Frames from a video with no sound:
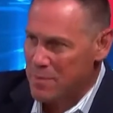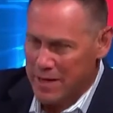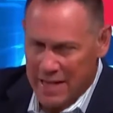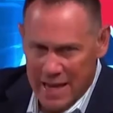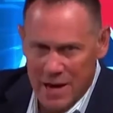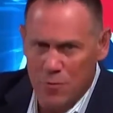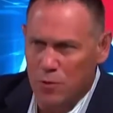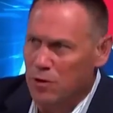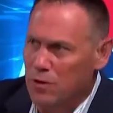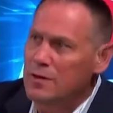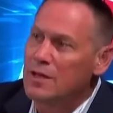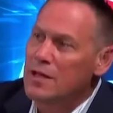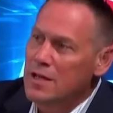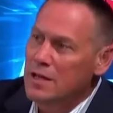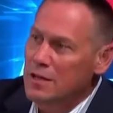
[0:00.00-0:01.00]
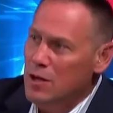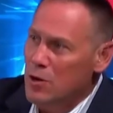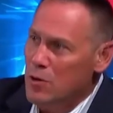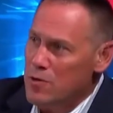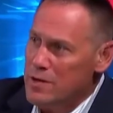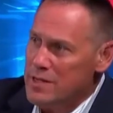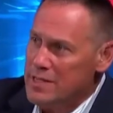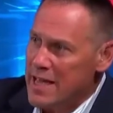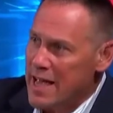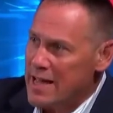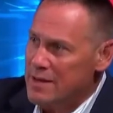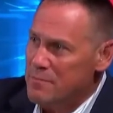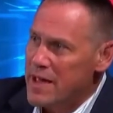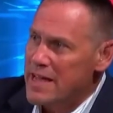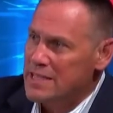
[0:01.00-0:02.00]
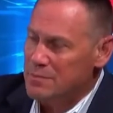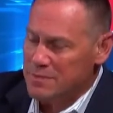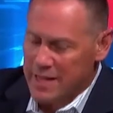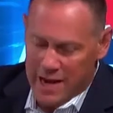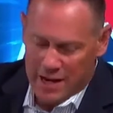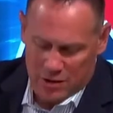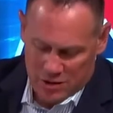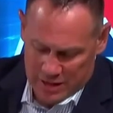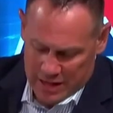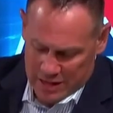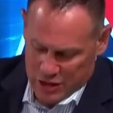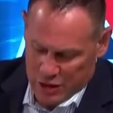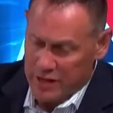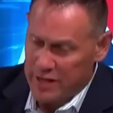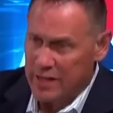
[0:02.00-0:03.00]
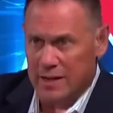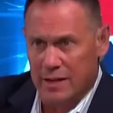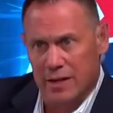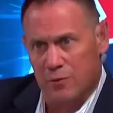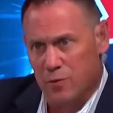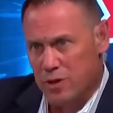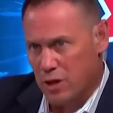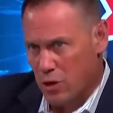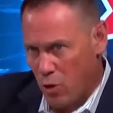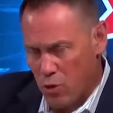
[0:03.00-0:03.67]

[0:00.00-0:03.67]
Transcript: But he will lower his head and make some tackles. So that's good. And with the